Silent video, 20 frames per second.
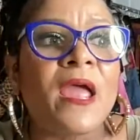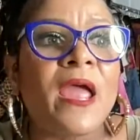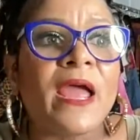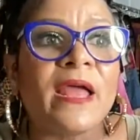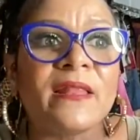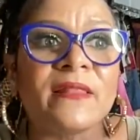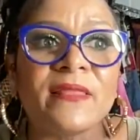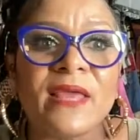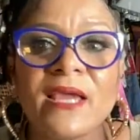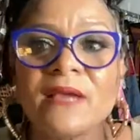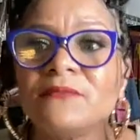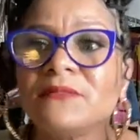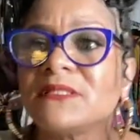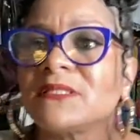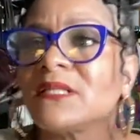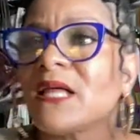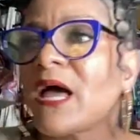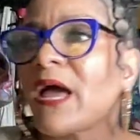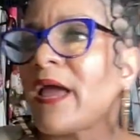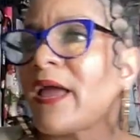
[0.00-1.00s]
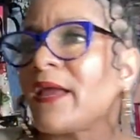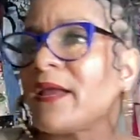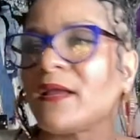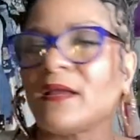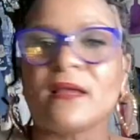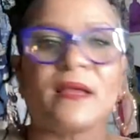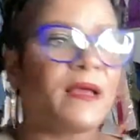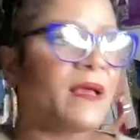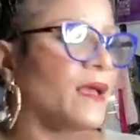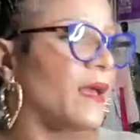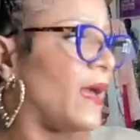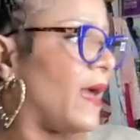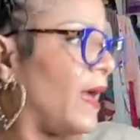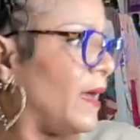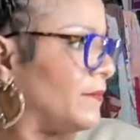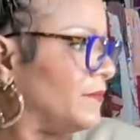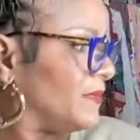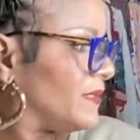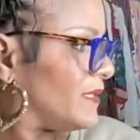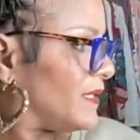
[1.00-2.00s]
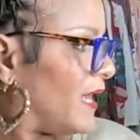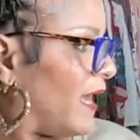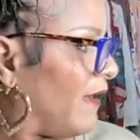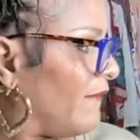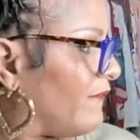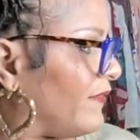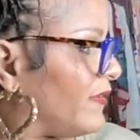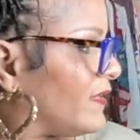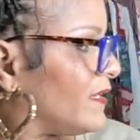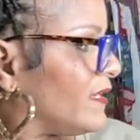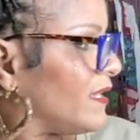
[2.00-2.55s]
And they was like, I'm loving